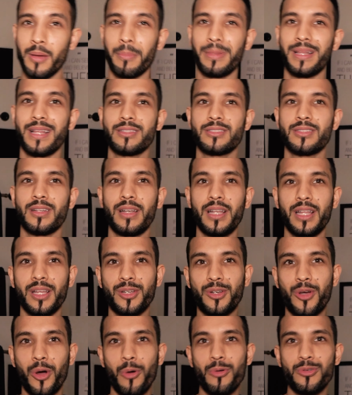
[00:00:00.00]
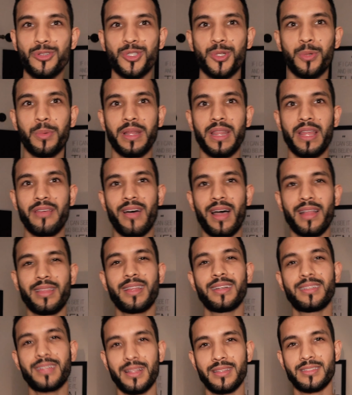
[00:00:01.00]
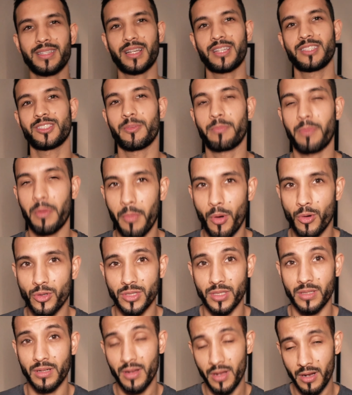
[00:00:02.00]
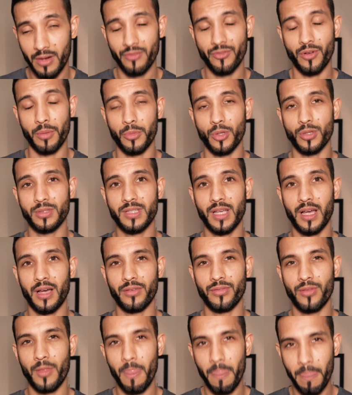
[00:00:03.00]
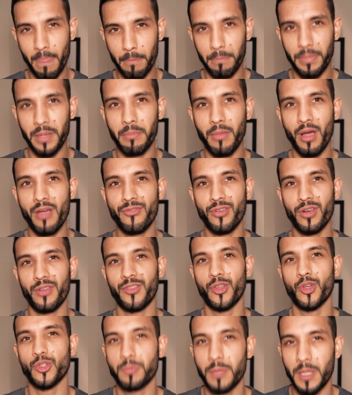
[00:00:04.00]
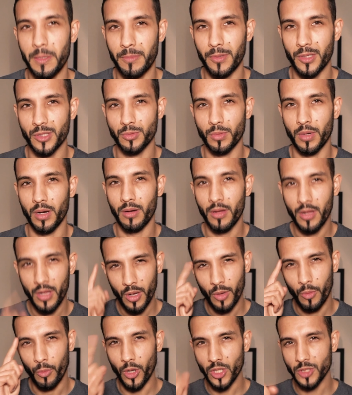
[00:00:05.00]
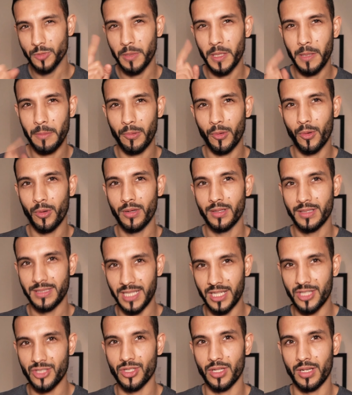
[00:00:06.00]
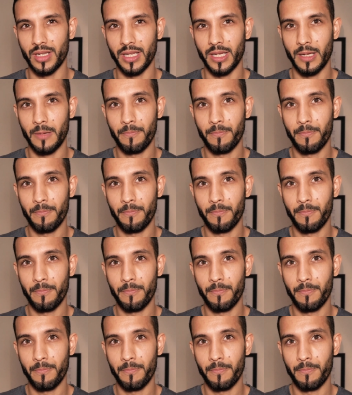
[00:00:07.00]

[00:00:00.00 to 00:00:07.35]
but then suddenly ghost you when they've had their 10 seconds of promotion from yourself. Be mindful of those people as well. Watch people diligently.